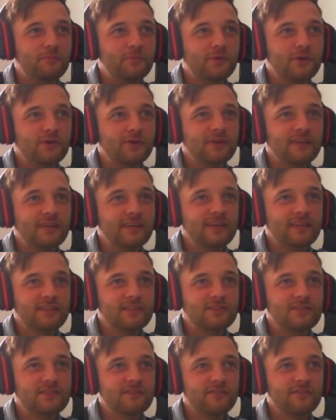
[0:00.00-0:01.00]
But
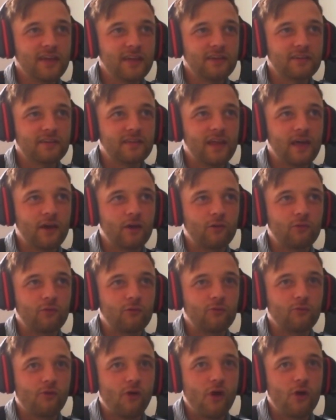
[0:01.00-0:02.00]
to think that
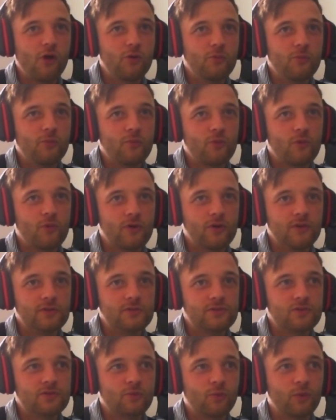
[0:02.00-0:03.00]
Rome
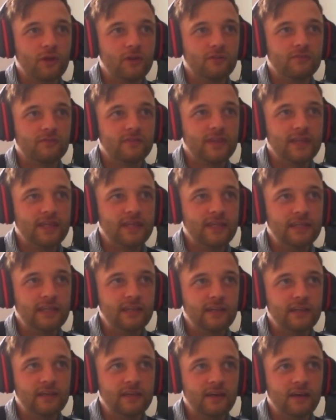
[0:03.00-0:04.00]
was the
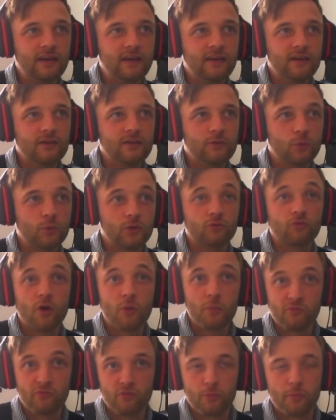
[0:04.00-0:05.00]

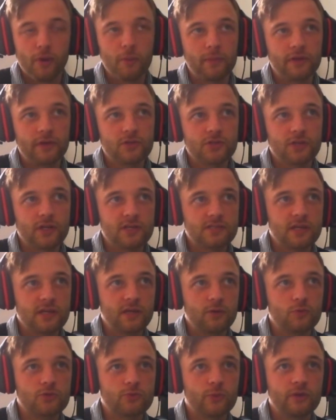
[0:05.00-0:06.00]
Roman Republic, should I say,
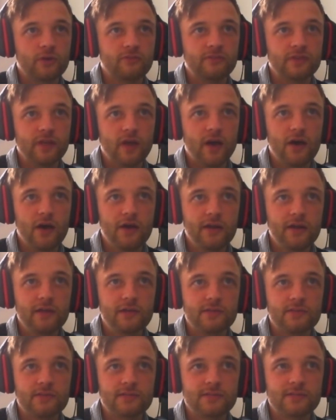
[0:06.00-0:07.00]
was one of the
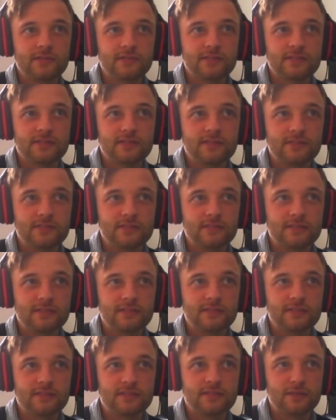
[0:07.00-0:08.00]
earliest
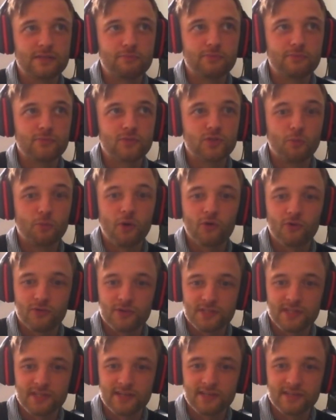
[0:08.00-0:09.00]

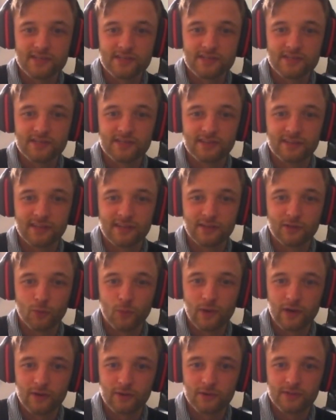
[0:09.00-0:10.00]
democracies in the
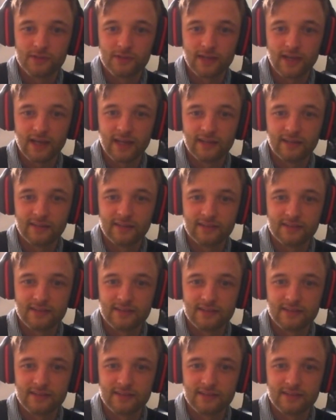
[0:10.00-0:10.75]
world, and